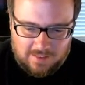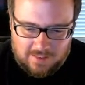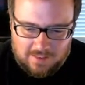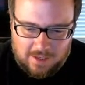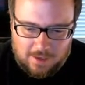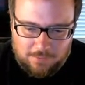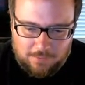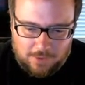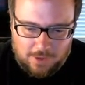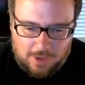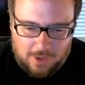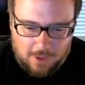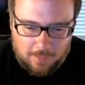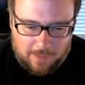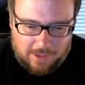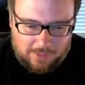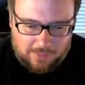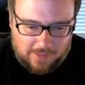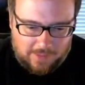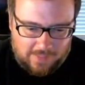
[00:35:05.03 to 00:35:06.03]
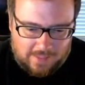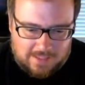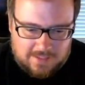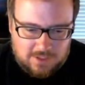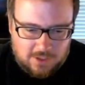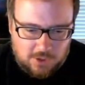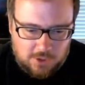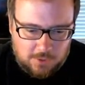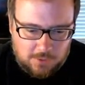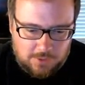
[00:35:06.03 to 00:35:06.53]
I forgot all about that. That's
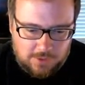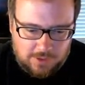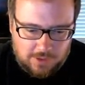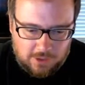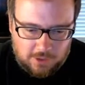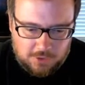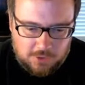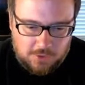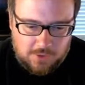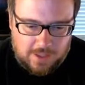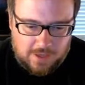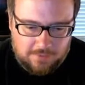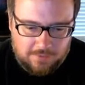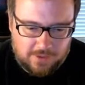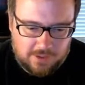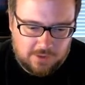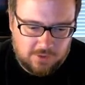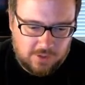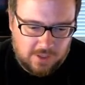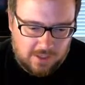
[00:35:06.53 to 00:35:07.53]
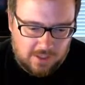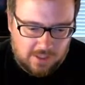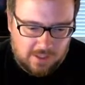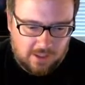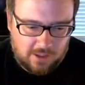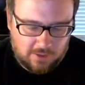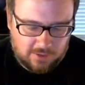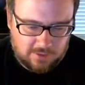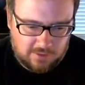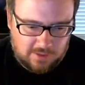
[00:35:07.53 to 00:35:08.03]
a good thing. I'll do that if I do that again.
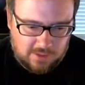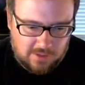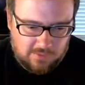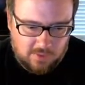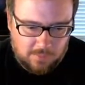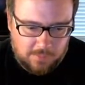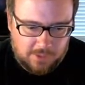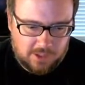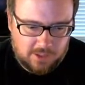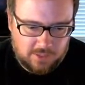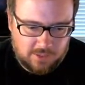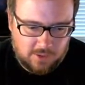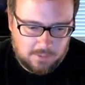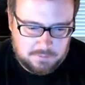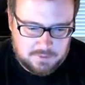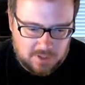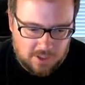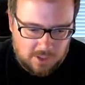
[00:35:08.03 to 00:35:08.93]
I'll give it a big thumbs